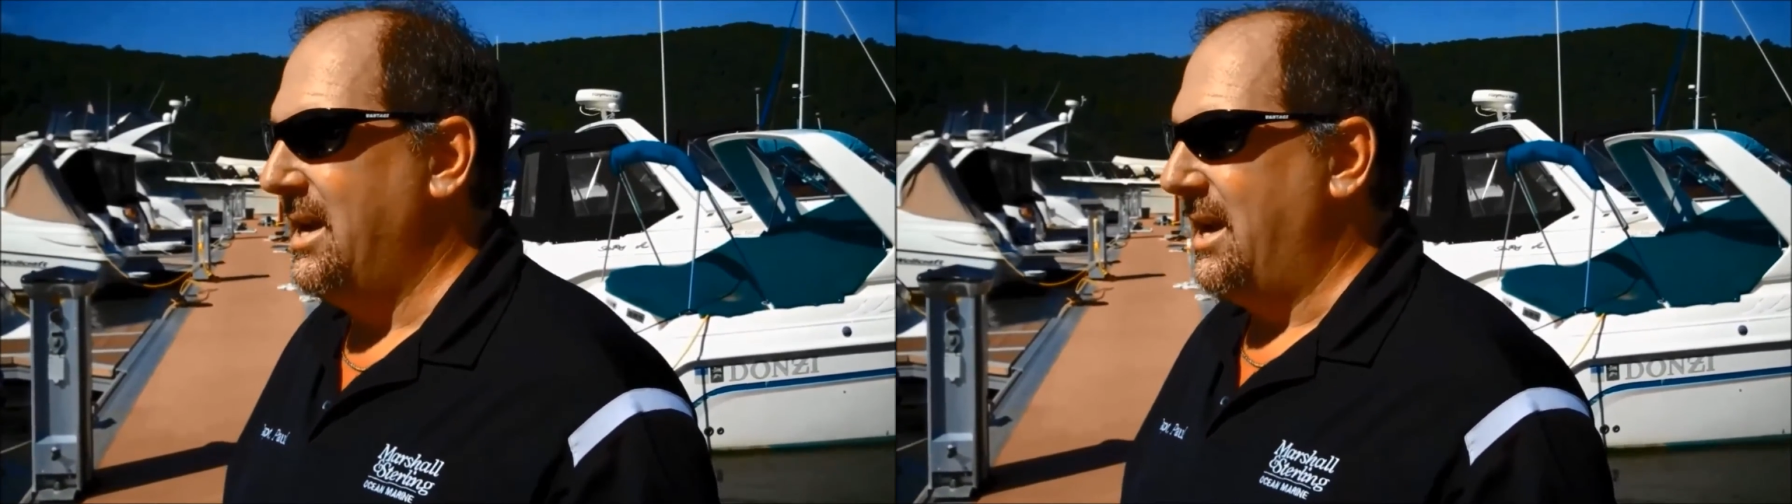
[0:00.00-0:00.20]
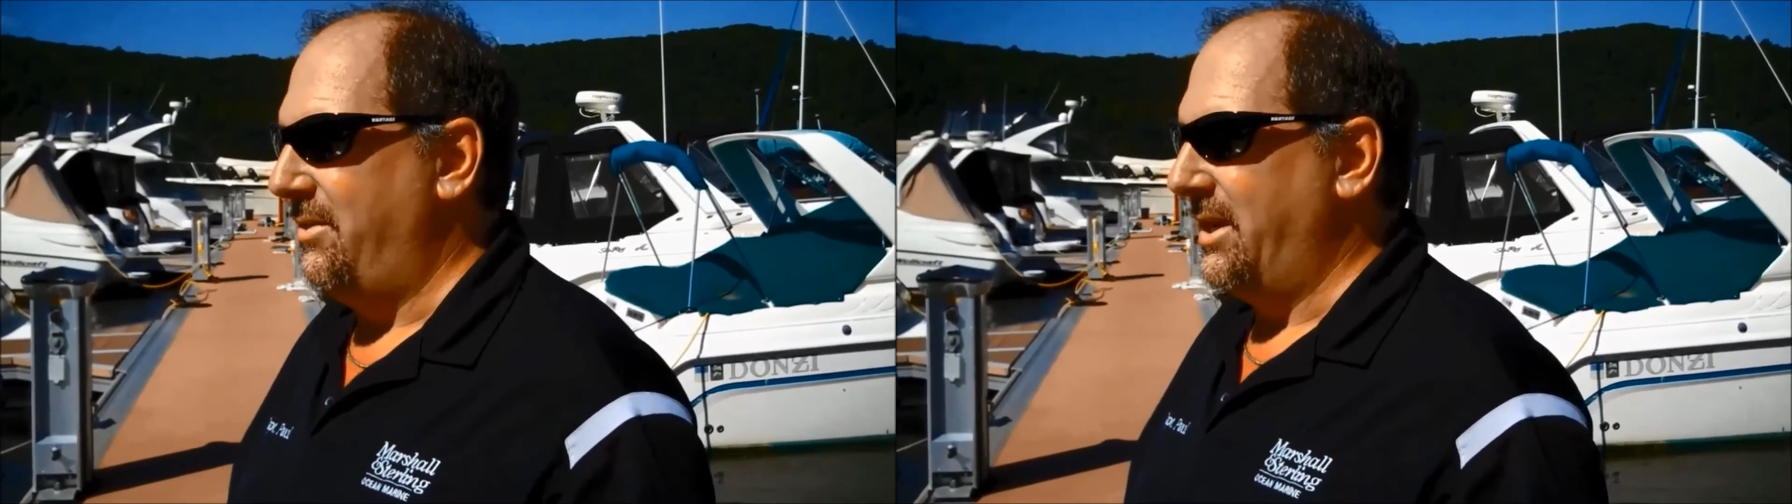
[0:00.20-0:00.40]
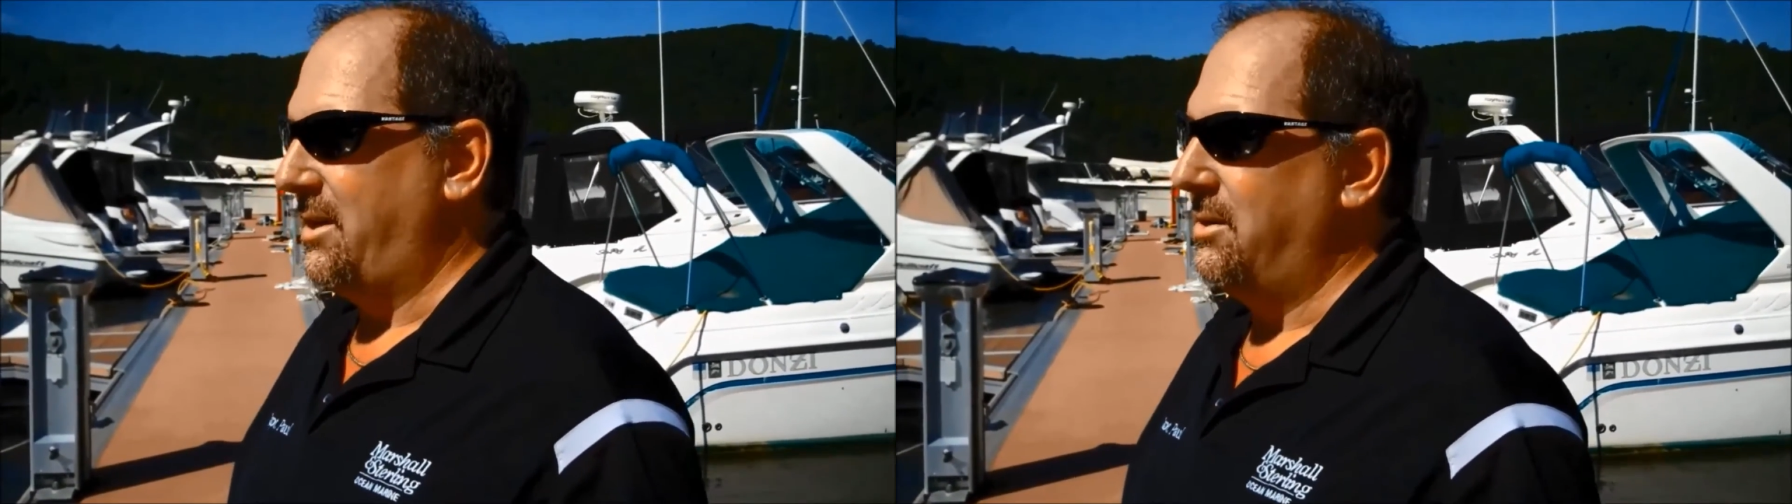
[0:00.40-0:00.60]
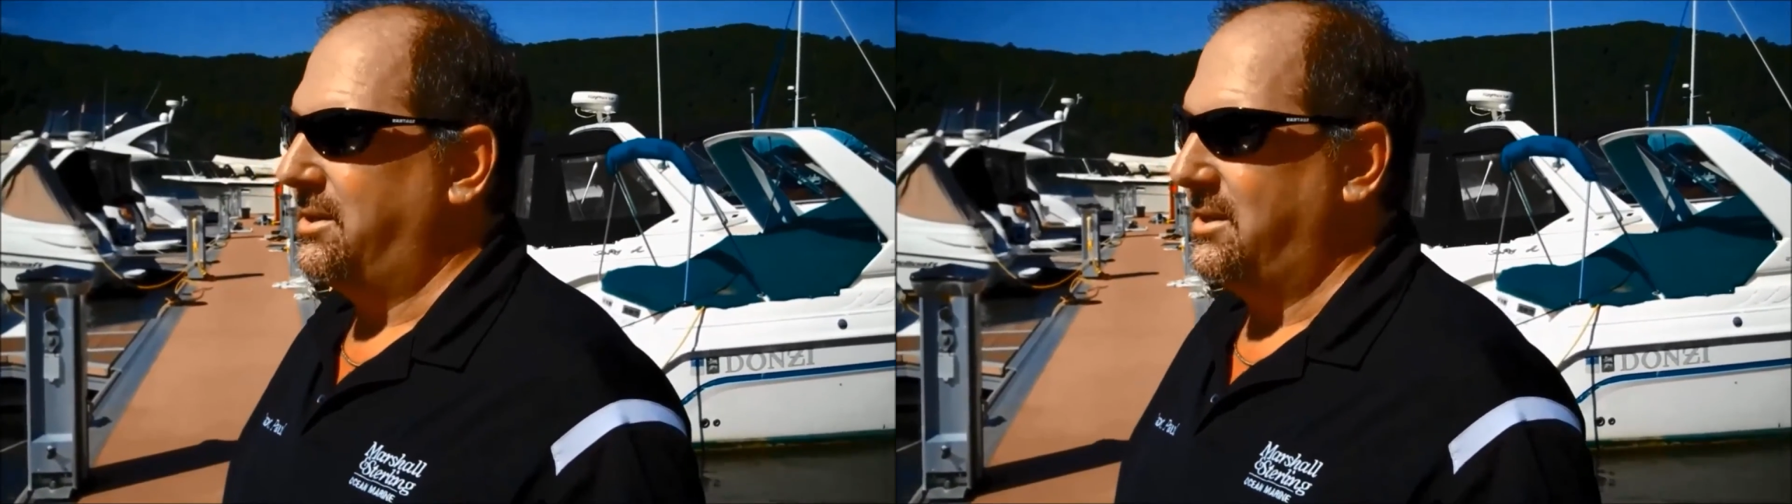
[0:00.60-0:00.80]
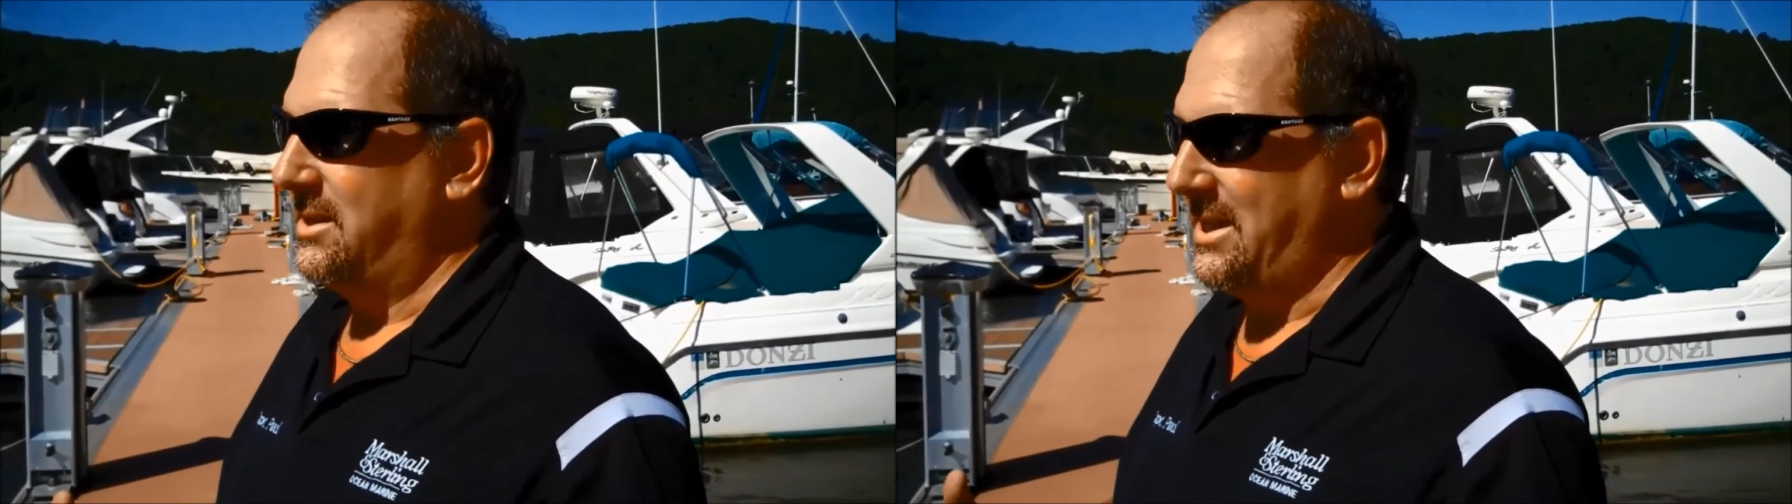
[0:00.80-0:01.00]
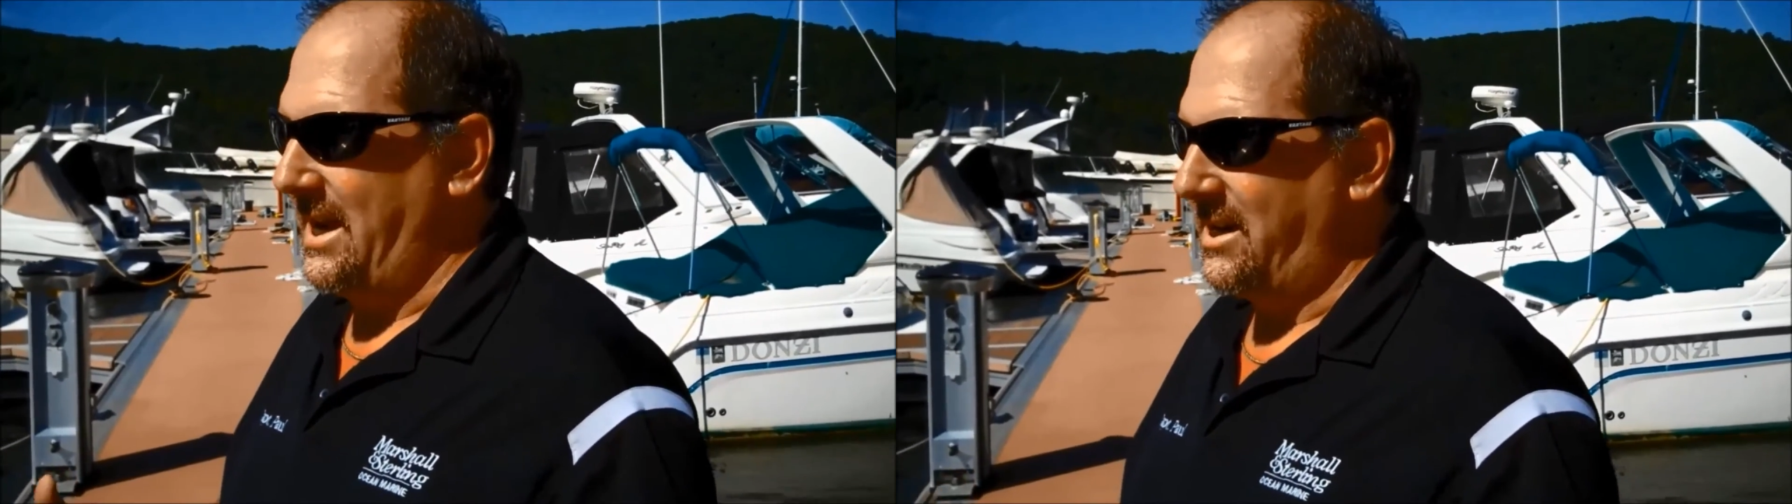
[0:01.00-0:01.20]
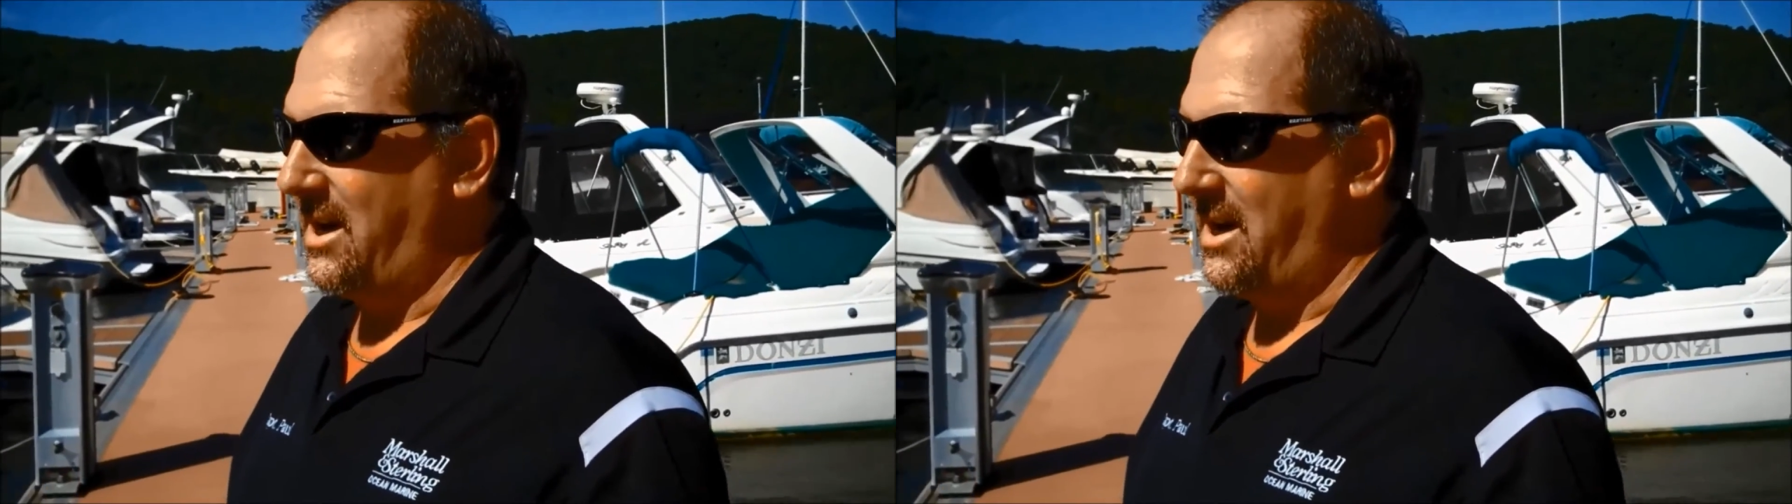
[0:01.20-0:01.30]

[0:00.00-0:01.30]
and then go to the 10